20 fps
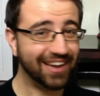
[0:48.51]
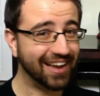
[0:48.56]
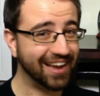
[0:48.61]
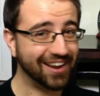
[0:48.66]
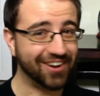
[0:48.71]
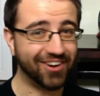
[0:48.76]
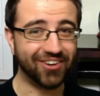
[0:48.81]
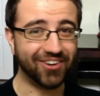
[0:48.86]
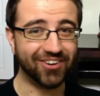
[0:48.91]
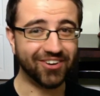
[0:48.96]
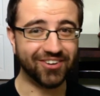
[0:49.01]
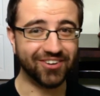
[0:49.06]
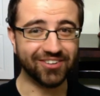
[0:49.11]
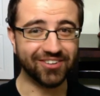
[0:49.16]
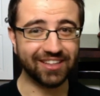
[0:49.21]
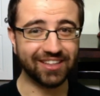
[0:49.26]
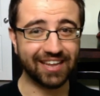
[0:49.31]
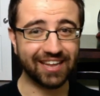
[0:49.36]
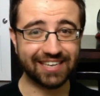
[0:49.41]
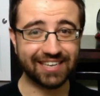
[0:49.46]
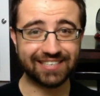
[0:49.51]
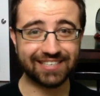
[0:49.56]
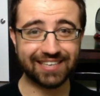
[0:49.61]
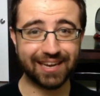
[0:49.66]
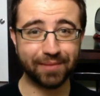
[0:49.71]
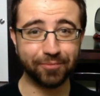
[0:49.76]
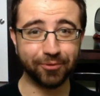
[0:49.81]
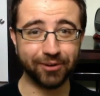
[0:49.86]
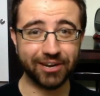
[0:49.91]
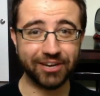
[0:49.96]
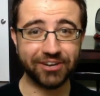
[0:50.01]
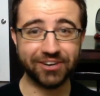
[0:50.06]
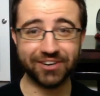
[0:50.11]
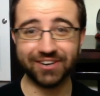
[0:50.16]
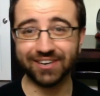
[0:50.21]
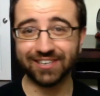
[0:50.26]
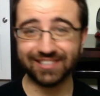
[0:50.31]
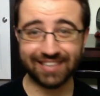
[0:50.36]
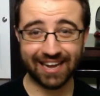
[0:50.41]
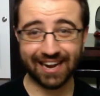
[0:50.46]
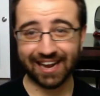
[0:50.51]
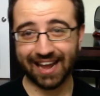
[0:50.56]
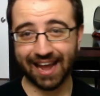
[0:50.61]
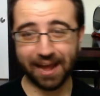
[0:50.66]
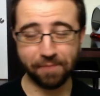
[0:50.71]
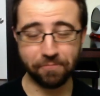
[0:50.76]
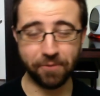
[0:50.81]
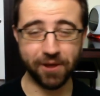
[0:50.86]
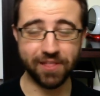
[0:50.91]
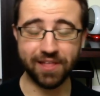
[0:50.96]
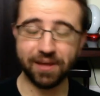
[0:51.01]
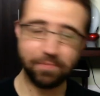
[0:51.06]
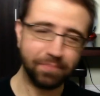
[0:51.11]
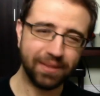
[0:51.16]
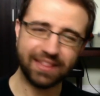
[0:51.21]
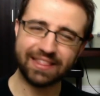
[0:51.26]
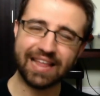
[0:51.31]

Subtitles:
and all the lightsabery goodness that came with it.